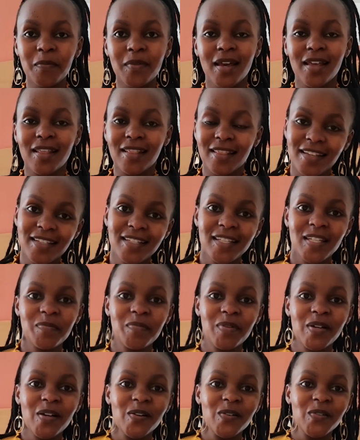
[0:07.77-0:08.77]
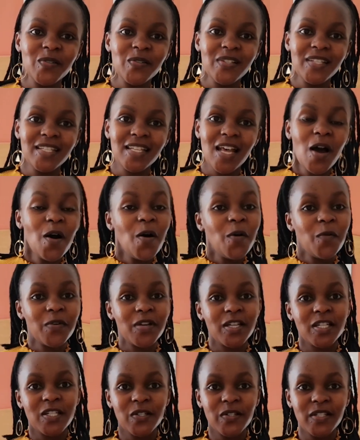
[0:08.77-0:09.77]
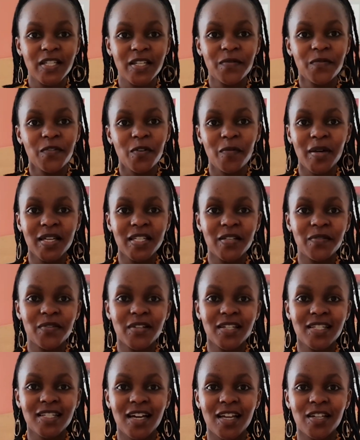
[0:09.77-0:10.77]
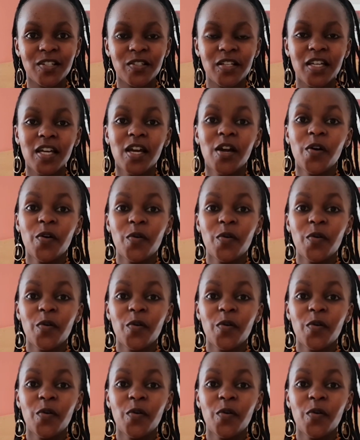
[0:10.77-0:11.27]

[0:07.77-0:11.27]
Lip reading: This is because we're shooting from a different country.